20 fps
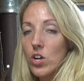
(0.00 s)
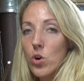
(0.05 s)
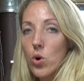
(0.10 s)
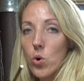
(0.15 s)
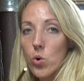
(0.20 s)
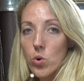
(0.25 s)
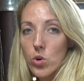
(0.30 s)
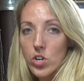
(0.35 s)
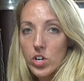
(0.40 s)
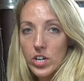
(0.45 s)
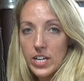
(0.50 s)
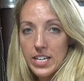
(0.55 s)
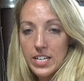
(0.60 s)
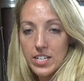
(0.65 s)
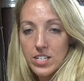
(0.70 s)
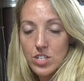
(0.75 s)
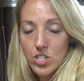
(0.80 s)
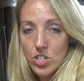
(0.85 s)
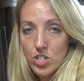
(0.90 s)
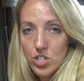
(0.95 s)

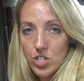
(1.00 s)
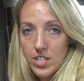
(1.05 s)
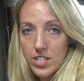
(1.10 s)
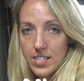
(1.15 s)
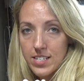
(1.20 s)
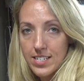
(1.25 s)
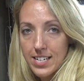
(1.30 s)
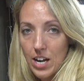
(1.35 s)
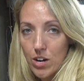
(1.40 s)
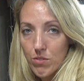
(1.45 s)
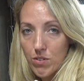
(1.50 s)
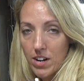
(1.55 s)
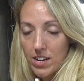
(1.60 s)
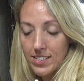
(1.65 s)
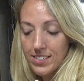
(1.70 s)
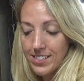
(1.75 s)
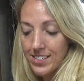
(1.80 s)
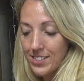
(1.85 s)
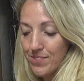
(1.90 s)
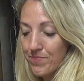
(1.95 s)
1/4-inch dowel
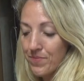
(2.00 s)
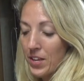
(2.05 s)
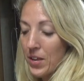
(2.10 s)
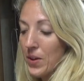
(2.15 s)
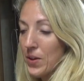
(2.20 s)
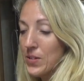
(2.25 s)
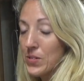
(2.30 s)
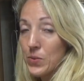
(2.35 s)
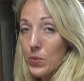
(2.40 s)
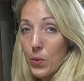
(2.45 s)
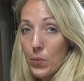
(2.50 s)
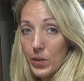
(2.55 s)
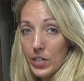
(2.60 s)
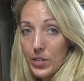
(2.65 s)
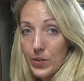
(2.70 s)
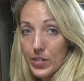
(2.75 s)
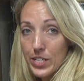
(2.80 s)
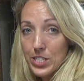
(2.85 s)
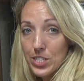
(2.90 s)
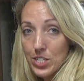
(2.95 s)
rods. What we're
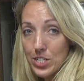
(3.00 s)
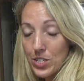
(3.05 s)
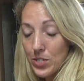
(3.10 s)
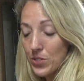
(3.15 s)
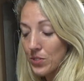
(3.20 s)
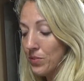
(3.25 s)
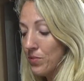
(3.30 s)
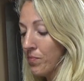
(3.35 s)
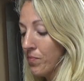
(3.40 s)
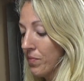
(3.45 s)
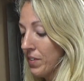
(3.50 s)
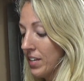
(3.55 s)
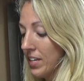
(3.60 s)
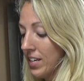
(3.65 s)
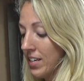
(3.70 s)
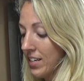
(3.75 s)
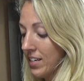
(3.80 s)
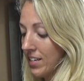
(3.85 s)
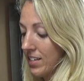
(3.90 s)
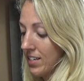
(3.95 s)
going to do
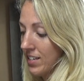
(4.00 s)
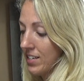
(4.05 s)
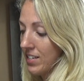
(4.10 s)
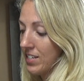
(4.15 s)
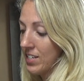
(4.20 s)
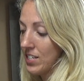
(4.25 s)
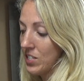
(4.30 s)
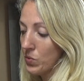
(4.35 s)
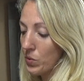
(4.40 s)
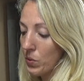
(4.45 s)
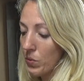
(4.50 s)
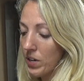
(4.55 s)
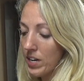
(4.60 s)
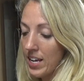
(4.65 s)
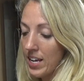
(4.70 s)
is we went